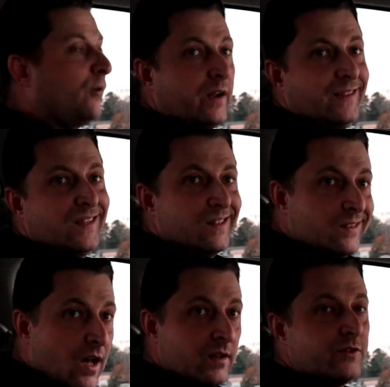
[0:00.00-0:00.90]
running the
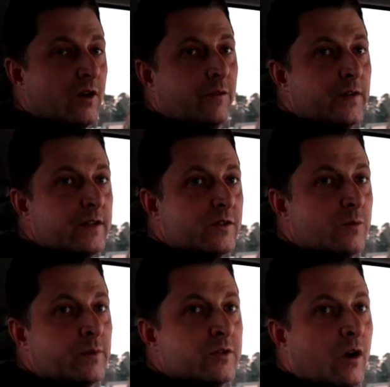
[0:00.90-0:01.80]
nuts off that
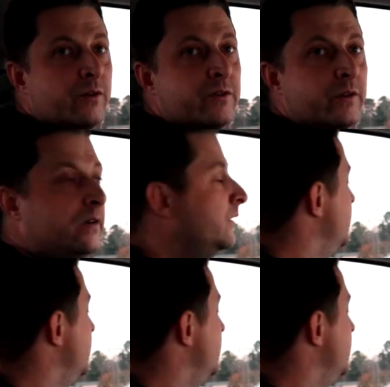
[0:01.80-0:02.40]
supercharger